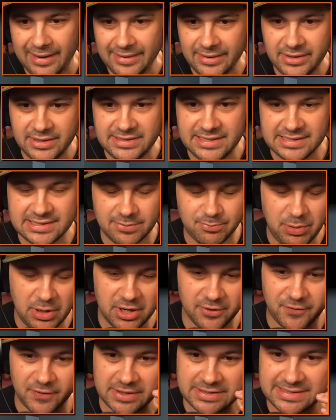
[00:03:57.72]
he
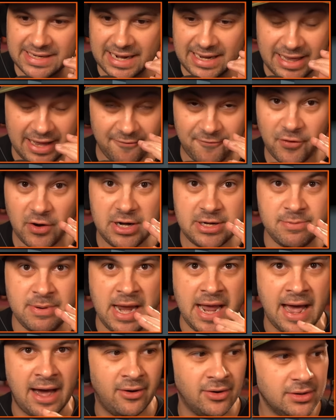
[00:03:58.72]
disappeared for a second. That freaked
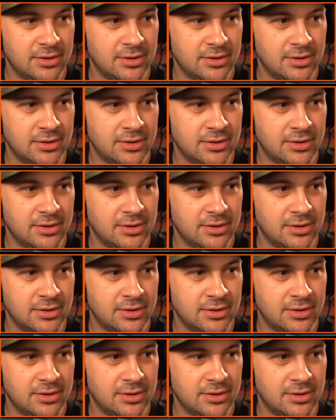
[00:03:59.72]
me out.